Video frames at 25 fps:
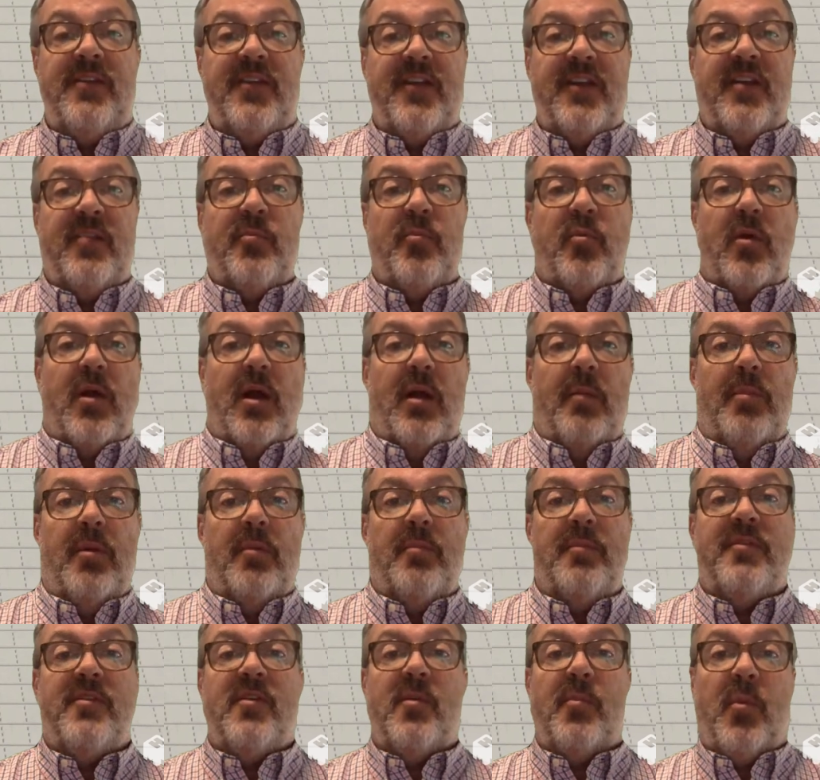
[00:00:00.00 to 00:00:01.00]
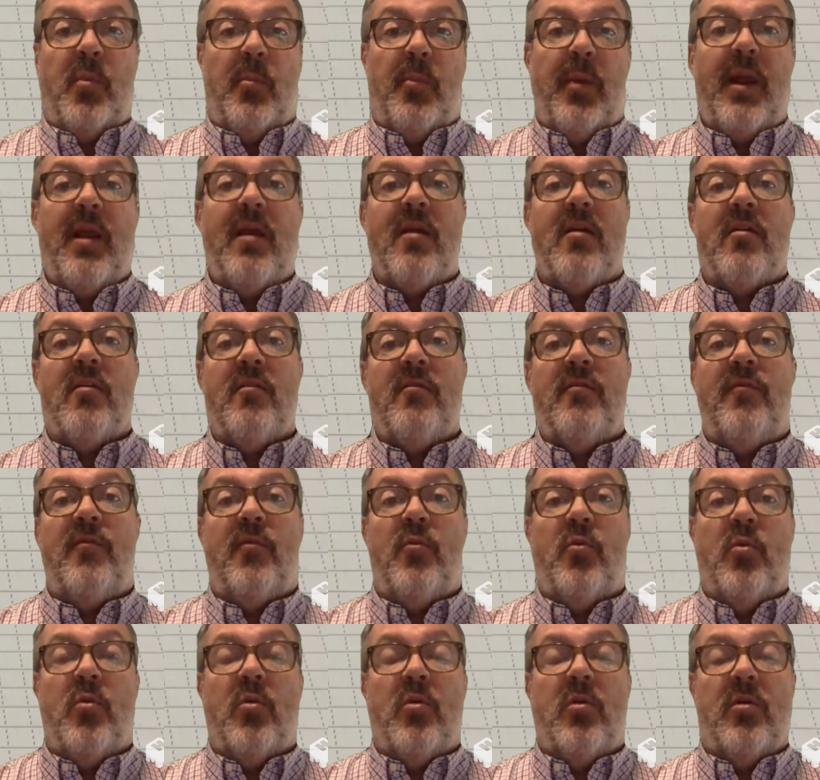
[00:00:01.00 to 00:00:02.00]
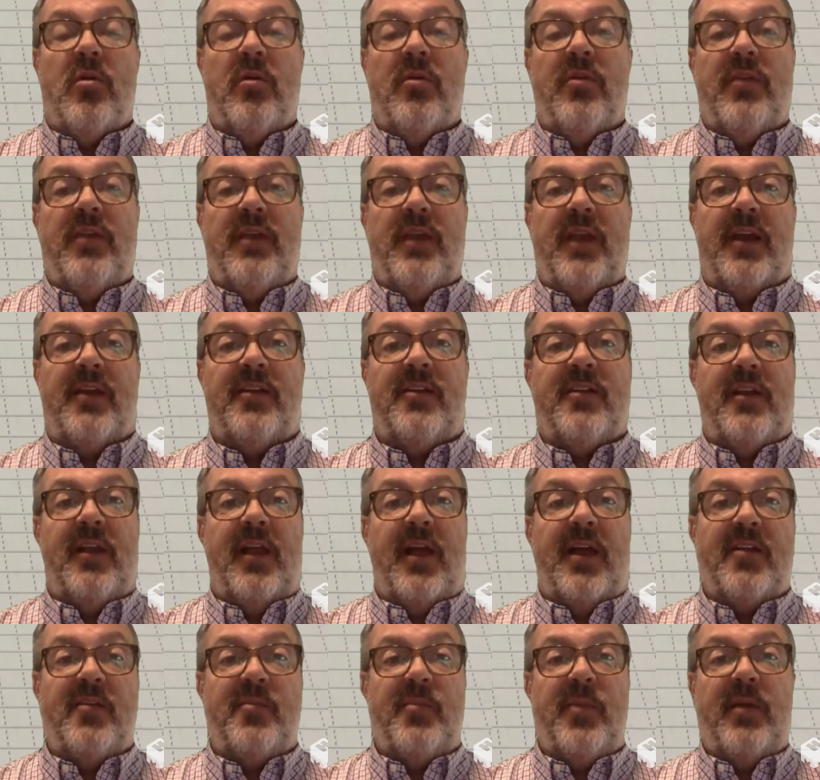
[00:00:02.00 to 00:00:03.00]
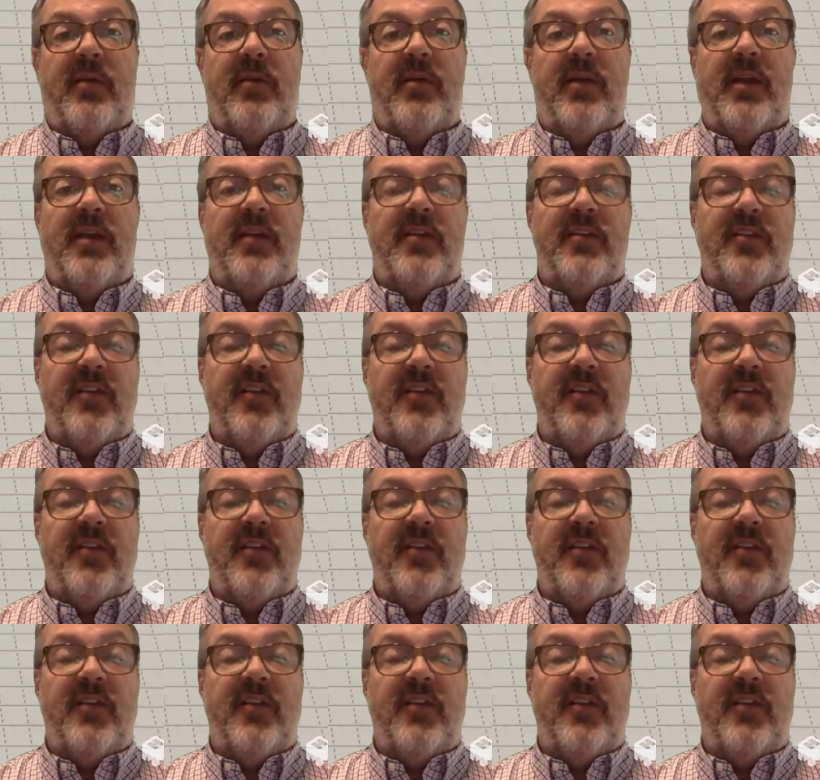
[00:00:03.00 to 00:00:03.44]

6 problems to prepare for the next class period.